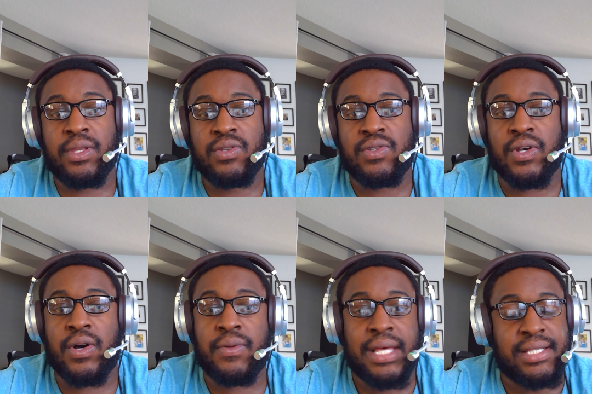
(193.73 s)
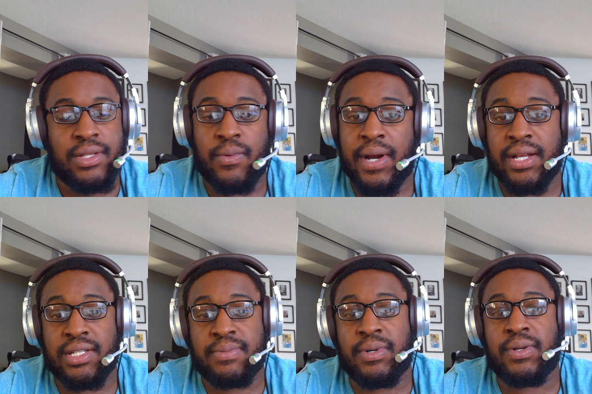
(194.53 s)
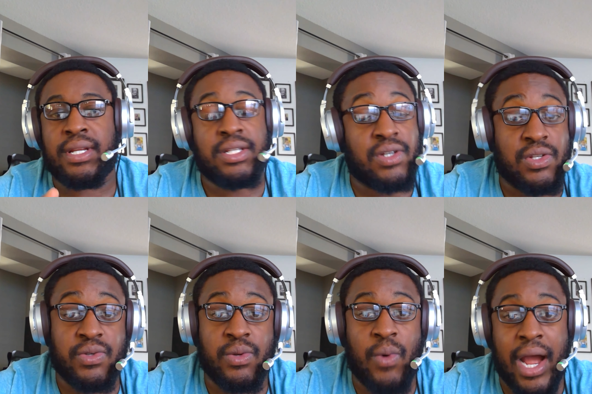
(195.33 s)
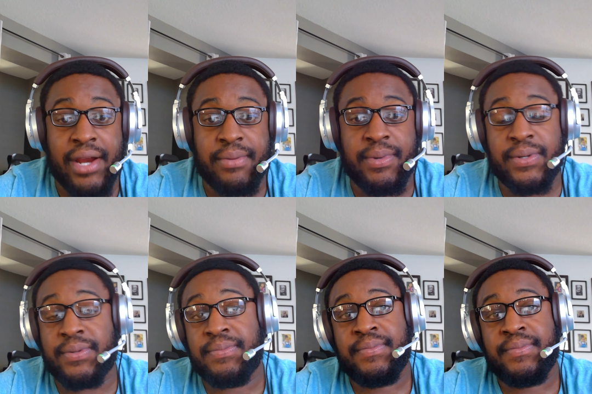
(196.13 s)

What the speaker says: So that's in the wireless mode, and it's also in wired mode.